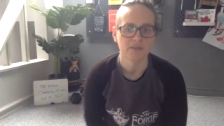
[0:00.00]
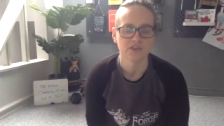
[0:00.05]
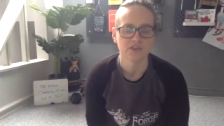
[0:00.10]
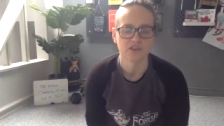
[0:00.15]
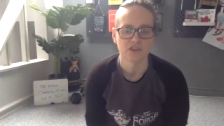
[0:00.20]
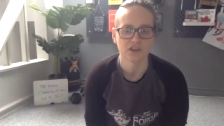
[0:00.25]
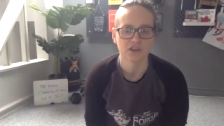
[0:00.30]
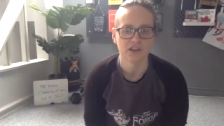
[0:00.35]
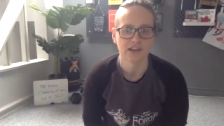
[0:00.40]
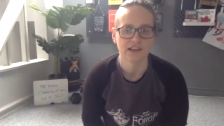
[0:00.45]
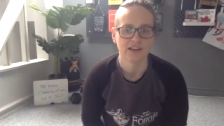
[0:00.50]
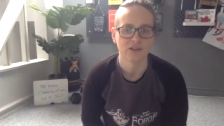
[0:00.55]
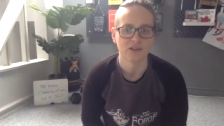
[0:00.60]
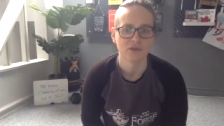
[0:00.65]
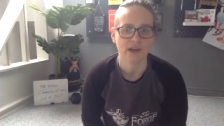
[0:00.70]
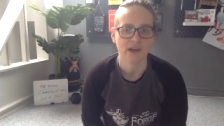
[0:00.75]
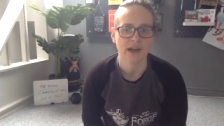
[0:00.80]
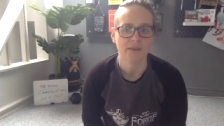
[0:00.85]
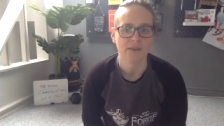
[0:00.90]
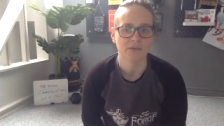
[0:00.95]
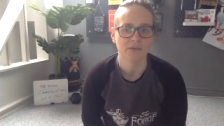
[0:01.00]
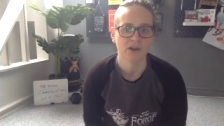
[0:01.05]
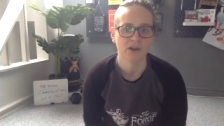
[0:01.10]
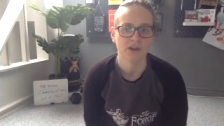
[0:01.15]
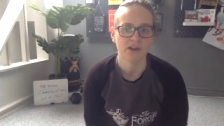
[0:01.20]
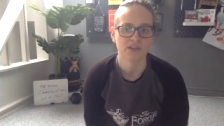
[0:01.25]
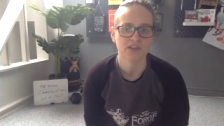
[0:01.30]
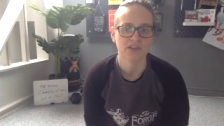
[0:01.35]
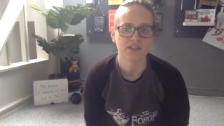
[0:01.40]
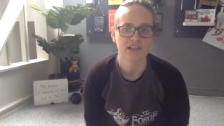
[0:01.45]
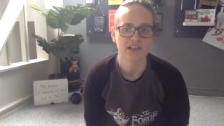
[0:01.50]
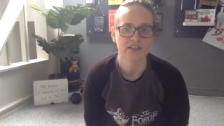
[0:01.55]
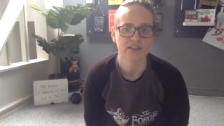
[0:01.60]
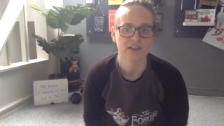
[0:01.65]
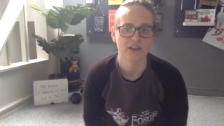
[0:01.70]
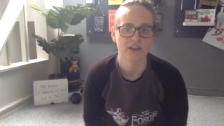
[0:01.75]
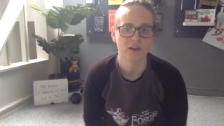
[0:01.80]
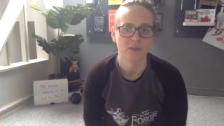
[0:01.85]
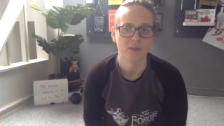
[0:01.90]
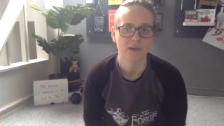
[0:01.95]
do a little rep now and just have a
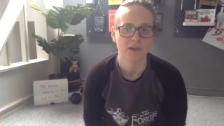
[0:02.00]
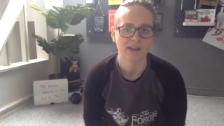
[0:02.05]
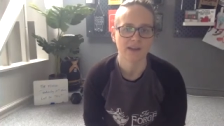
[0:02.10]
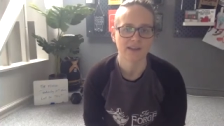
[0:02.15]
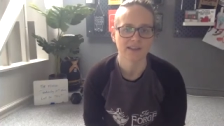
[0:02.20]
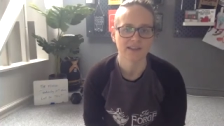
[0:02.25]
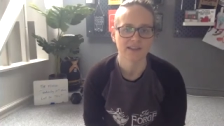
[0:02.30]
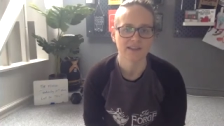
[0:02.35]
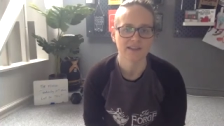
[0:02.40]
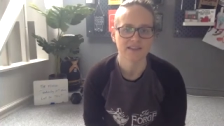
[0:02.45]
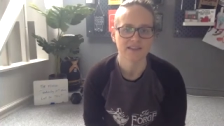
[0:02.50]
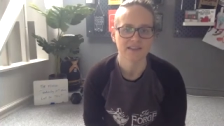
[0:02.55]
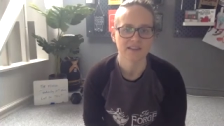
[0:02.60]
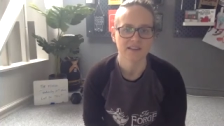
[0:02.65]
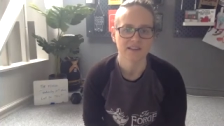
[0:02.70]
little practice.